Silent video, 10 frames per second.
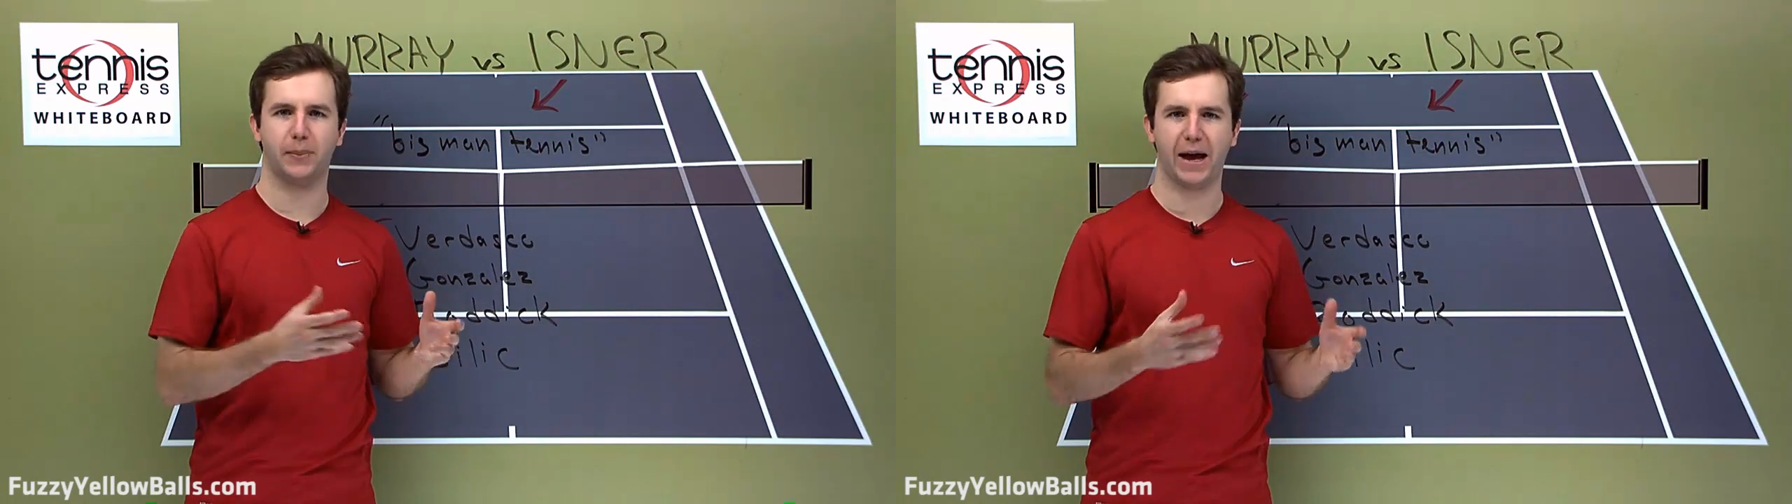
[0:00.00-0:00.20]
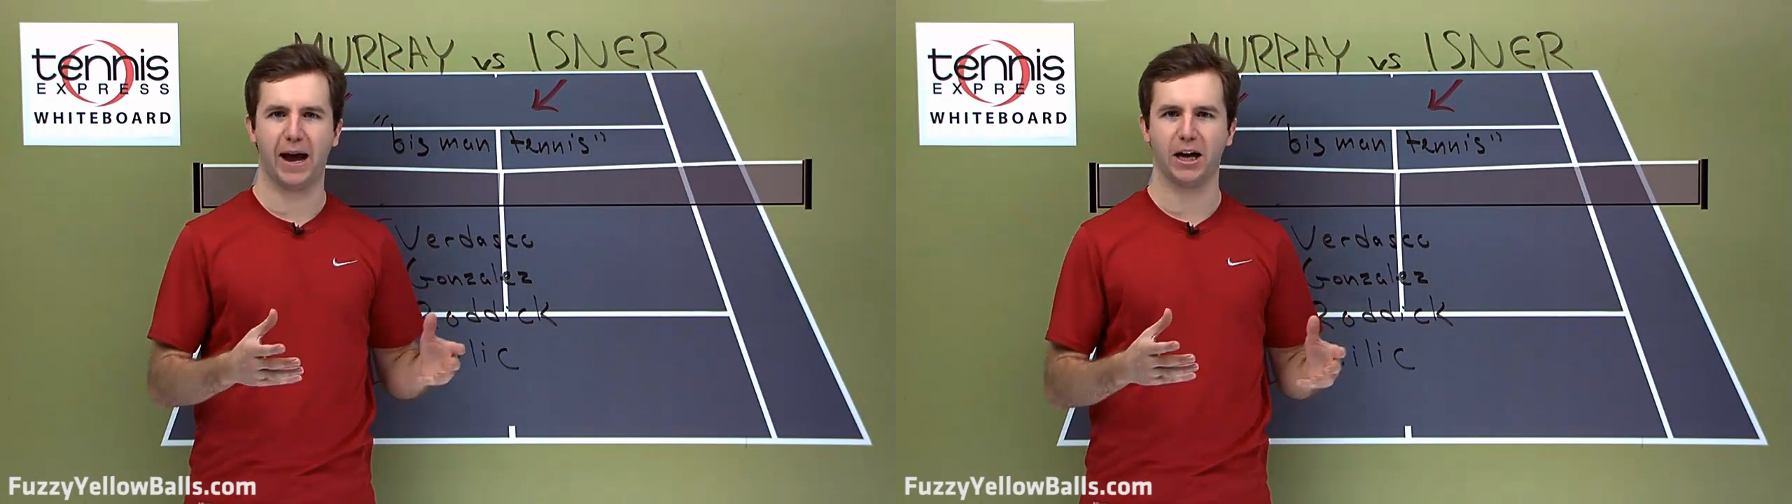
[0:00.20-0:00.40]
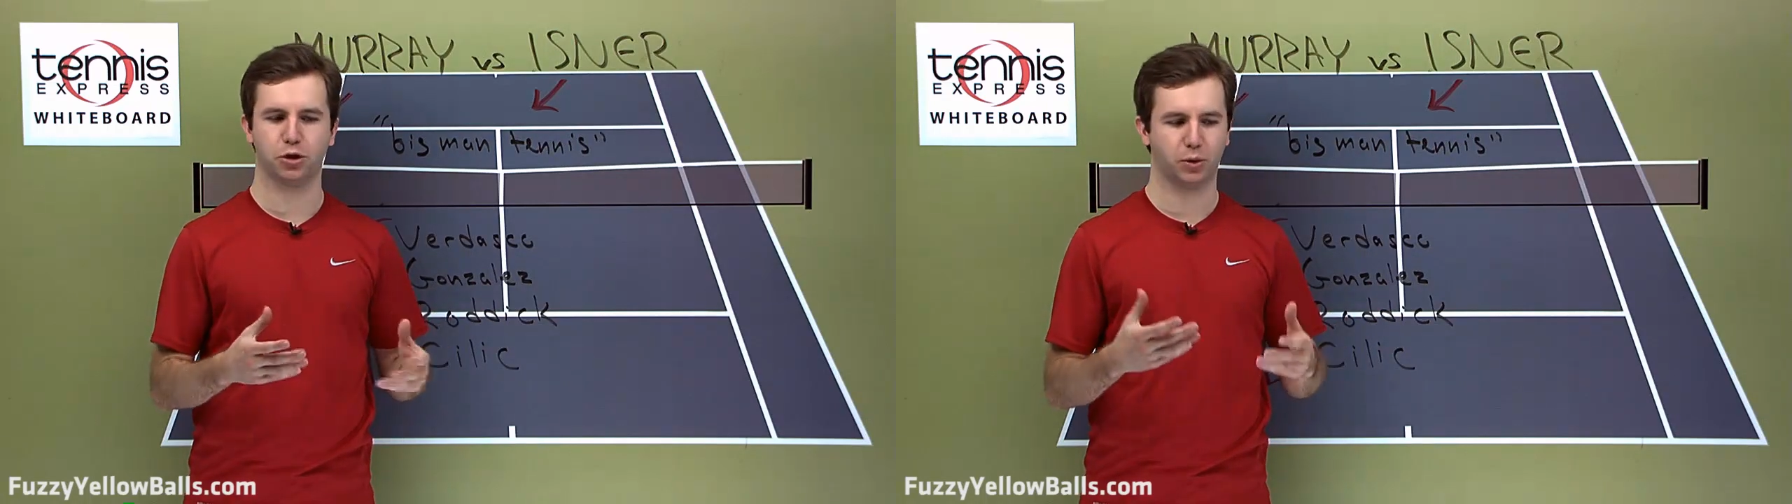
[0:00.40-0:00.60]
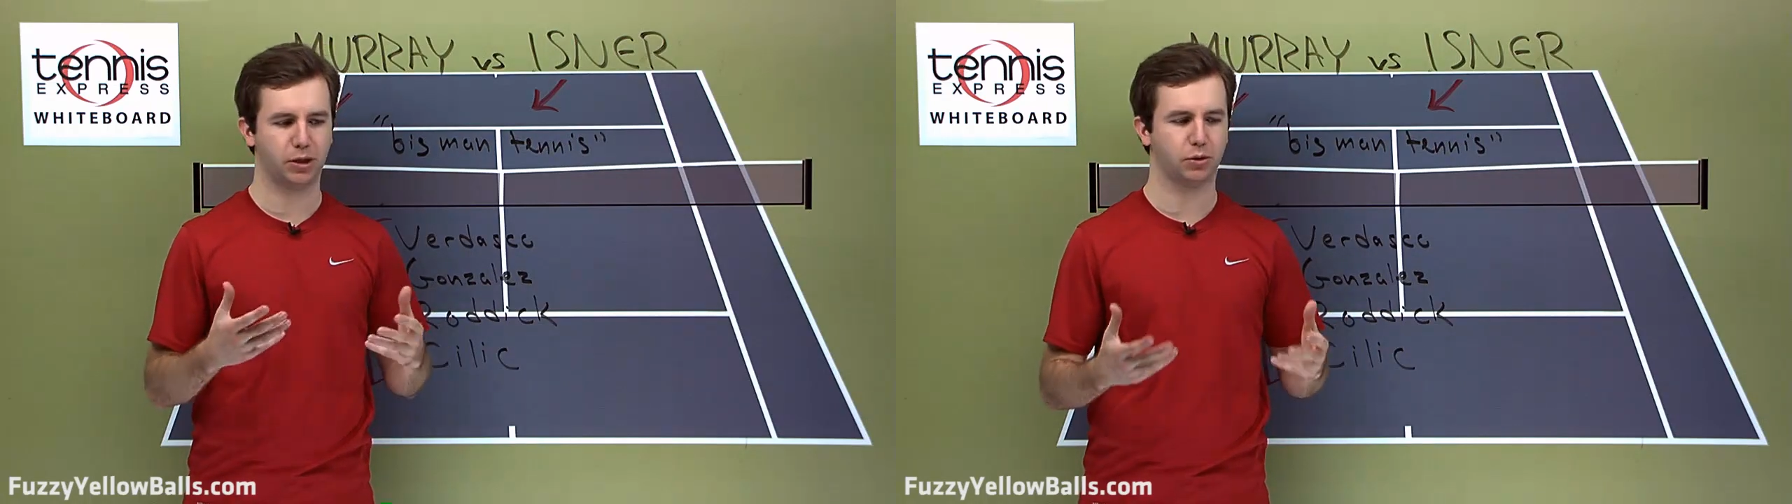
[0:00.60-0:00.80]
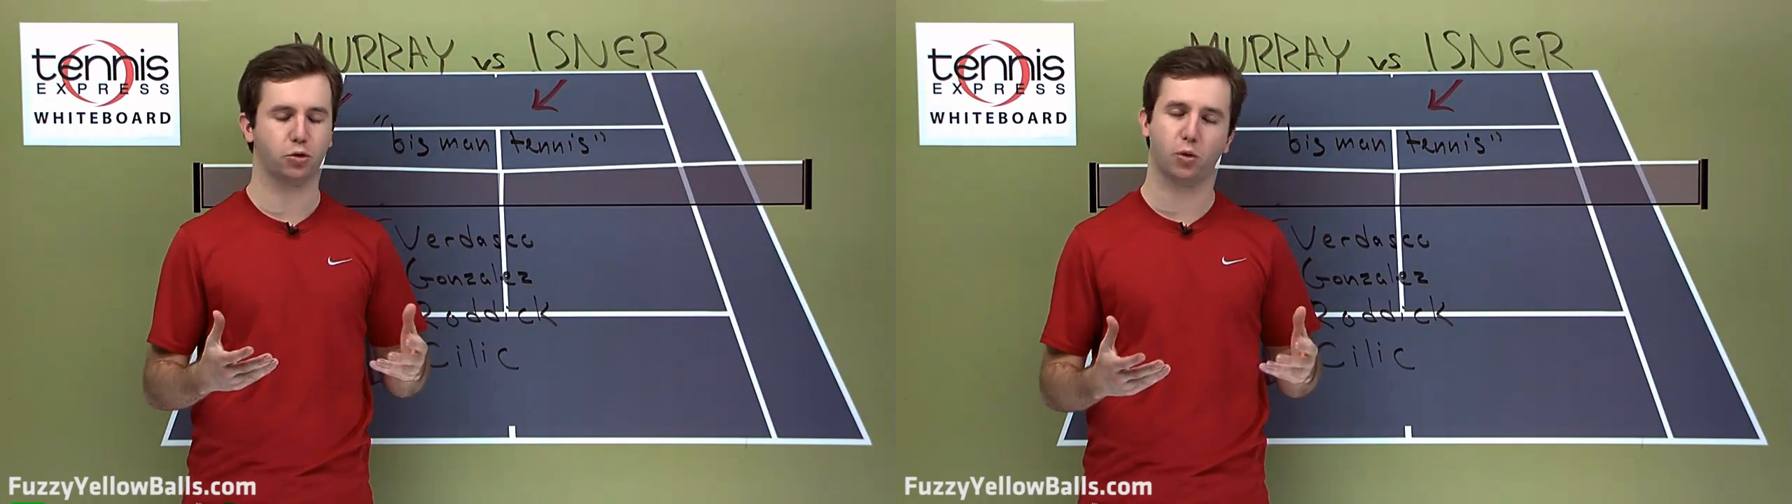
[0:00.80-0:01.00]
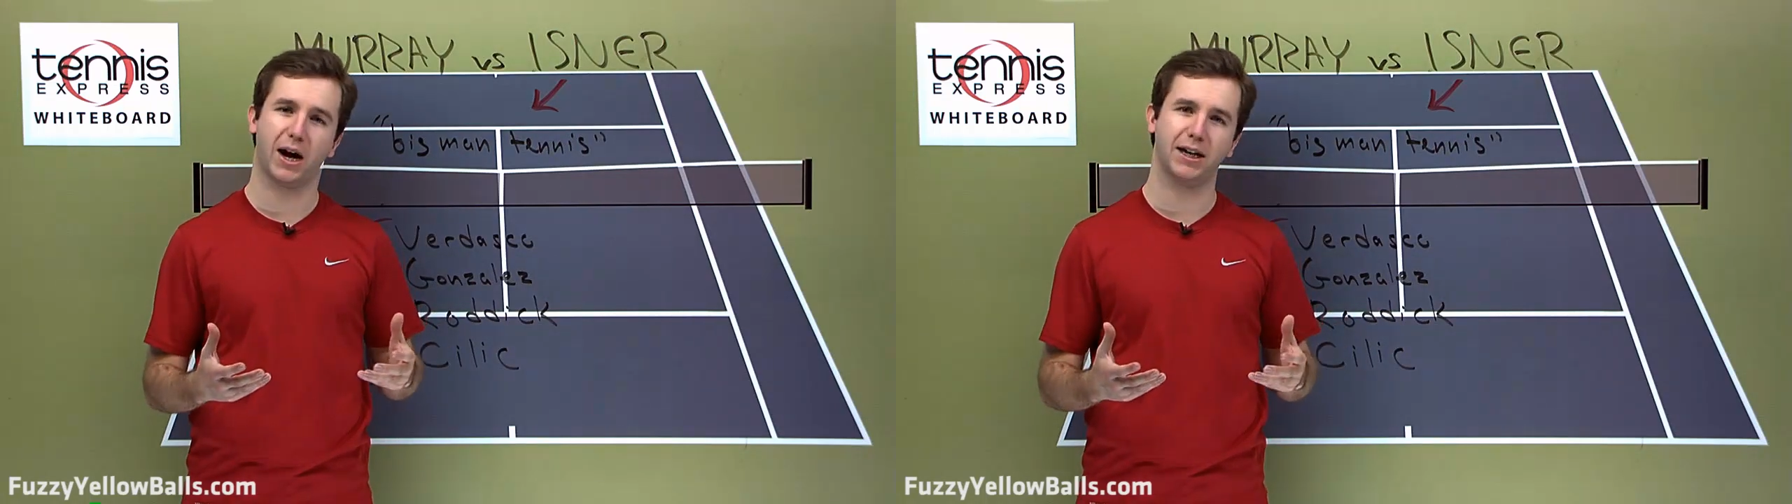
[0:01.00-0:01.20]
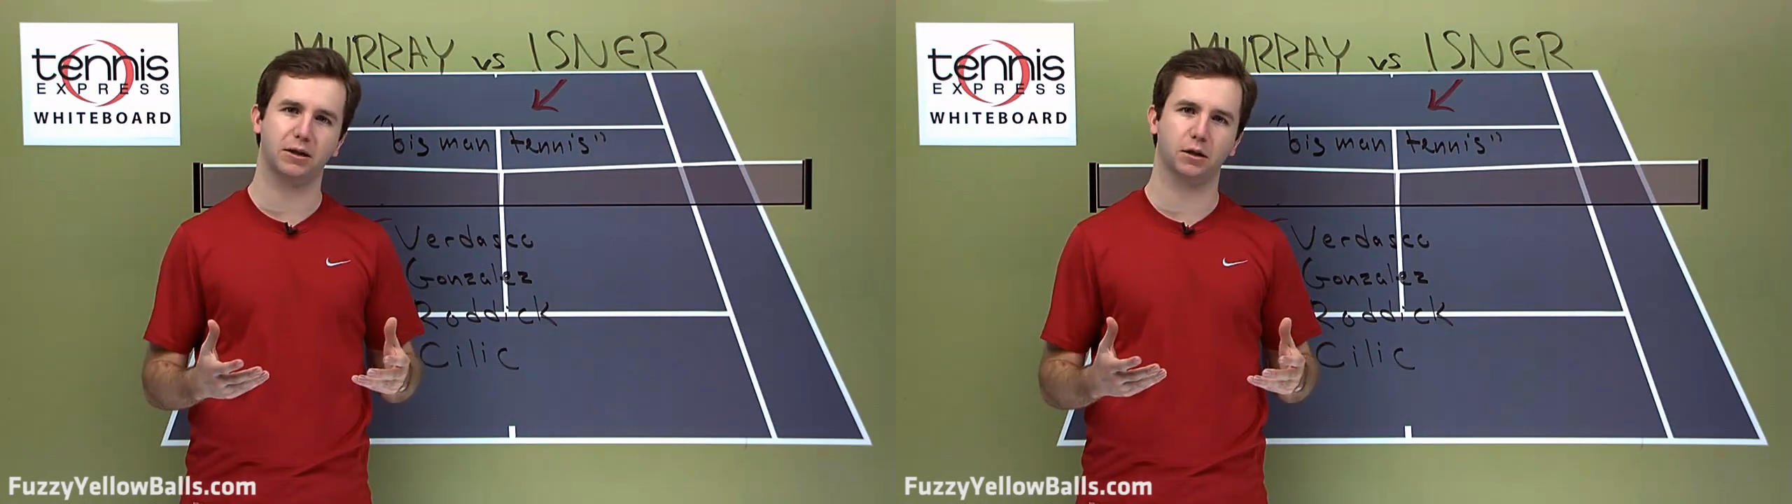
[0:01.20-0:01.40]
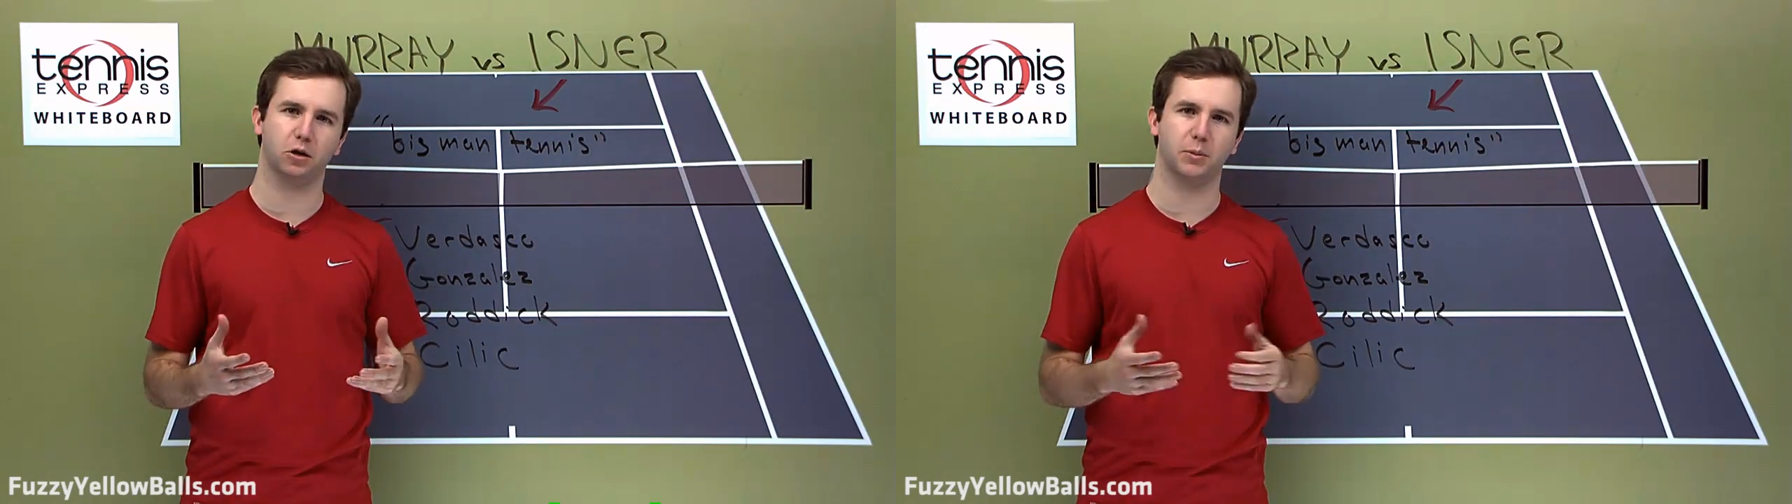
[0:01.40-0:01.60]
past when he would grind
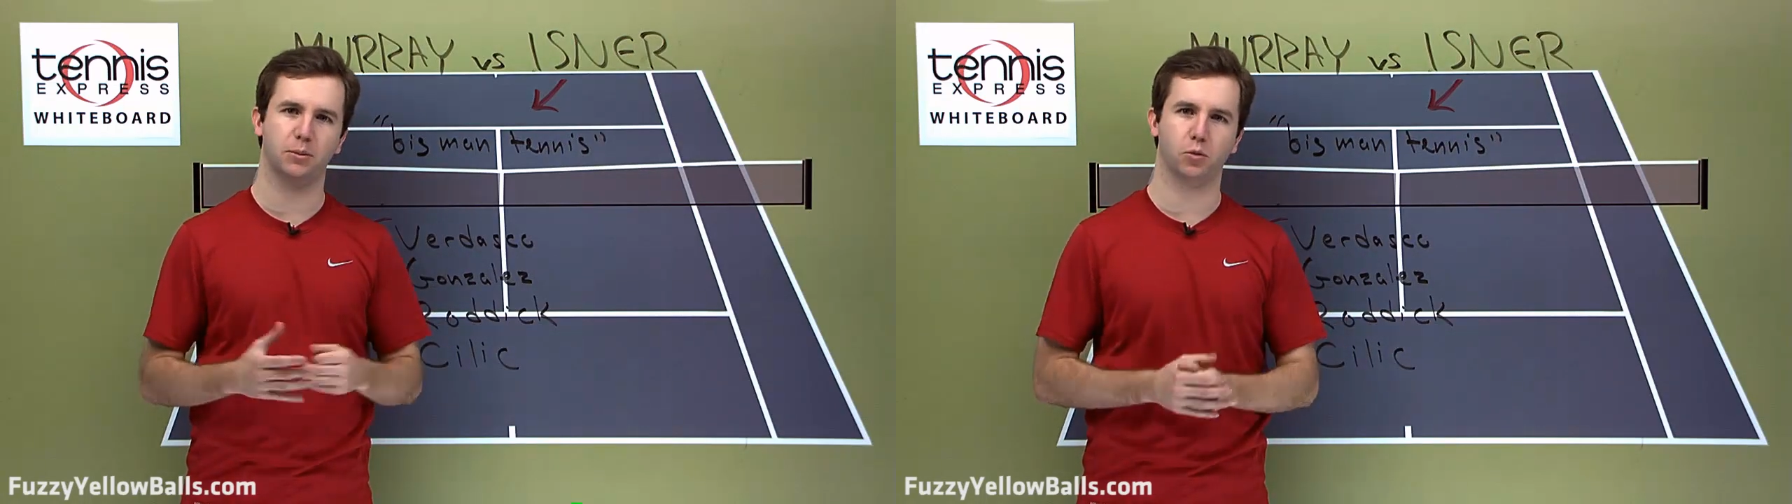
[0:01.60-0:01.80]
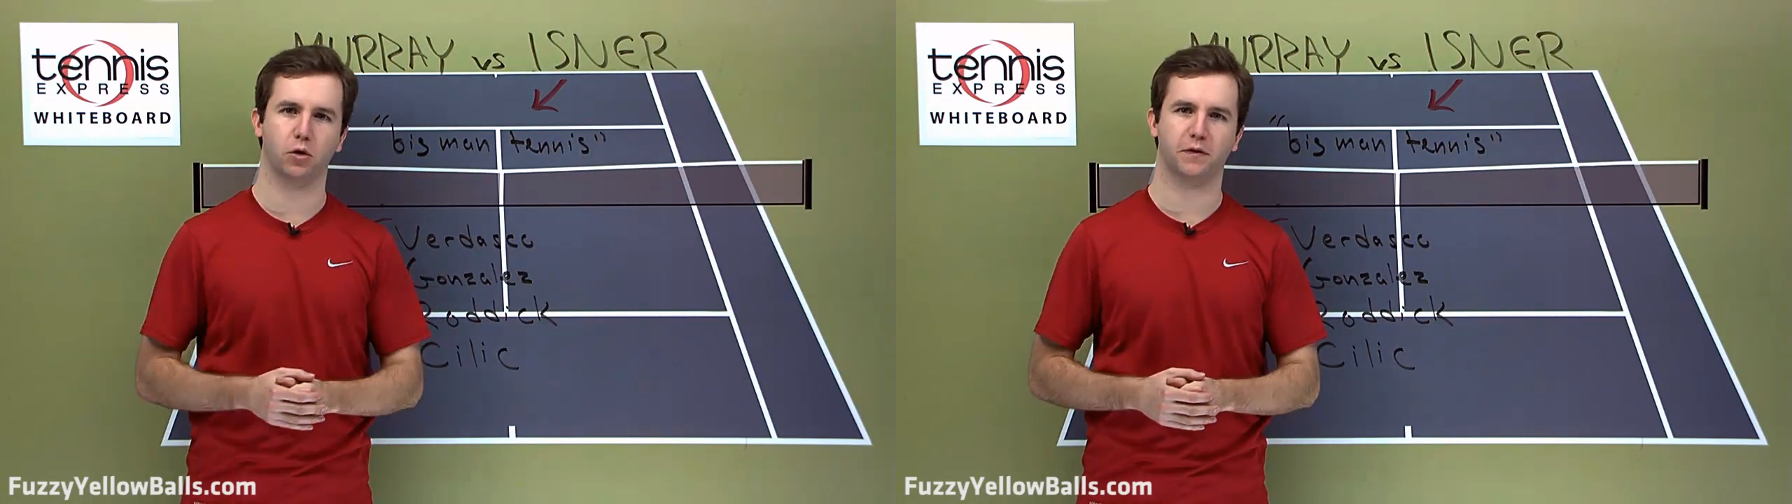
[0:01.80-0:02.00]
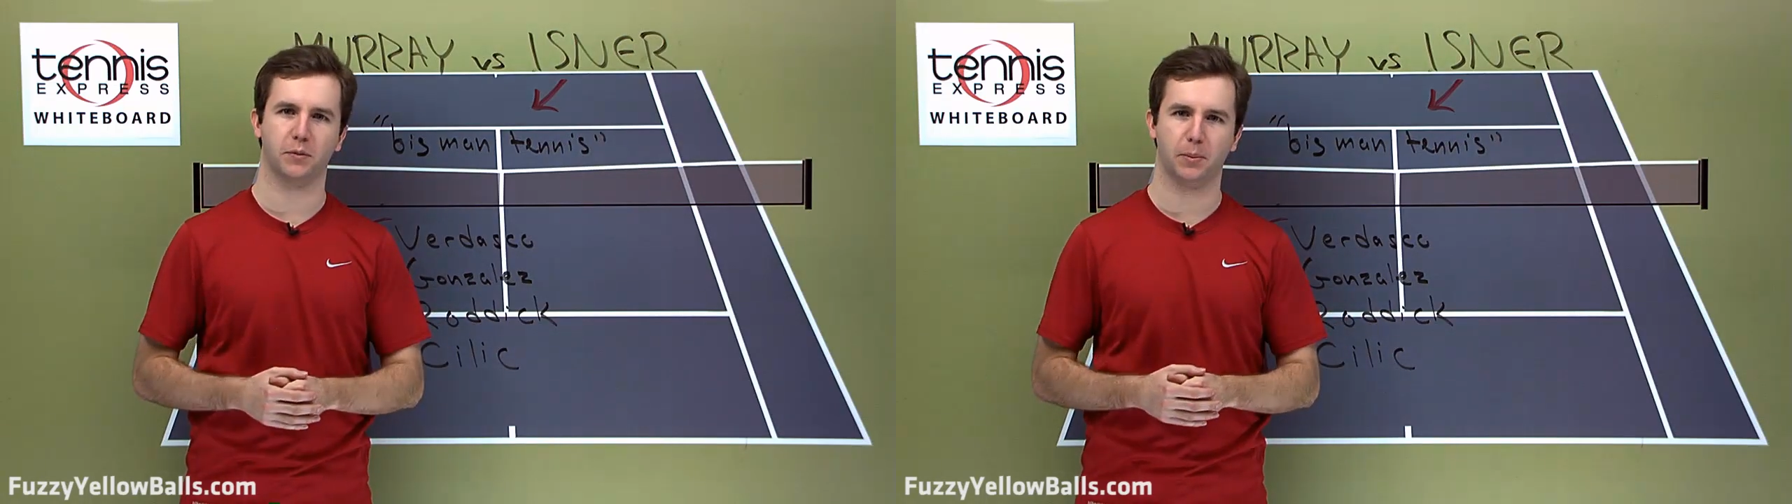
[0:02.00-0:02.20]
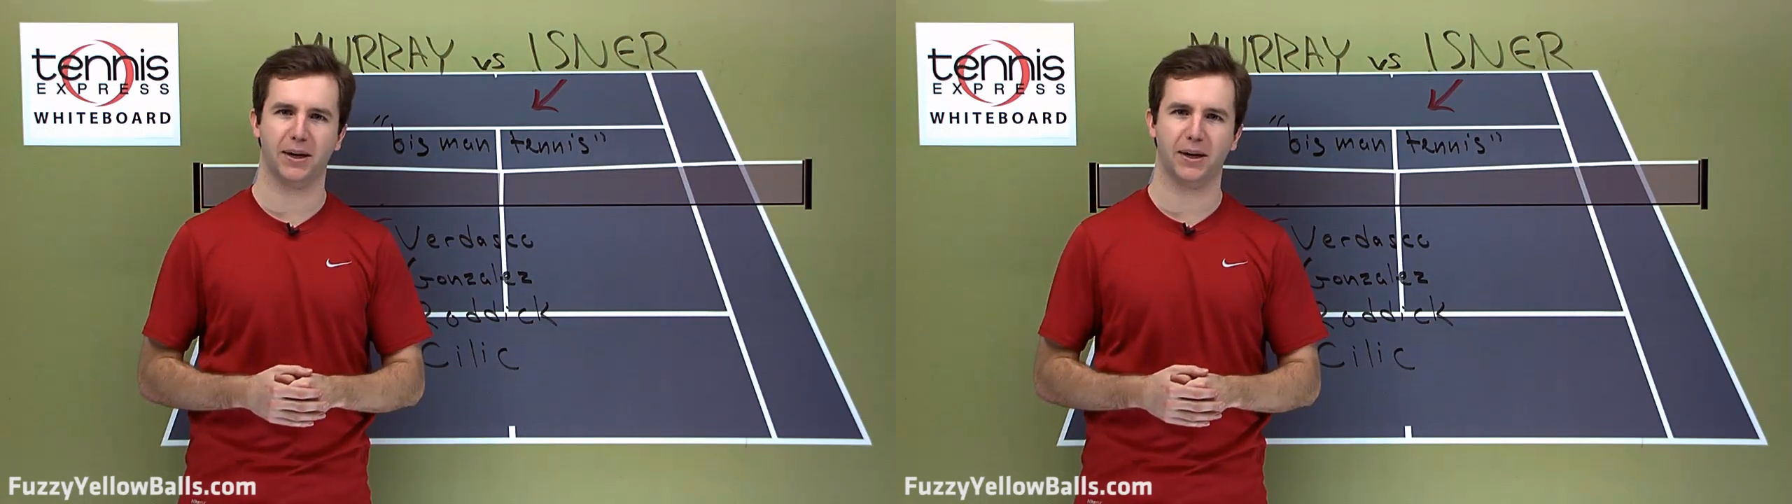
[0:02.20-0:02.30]
a little bit more from the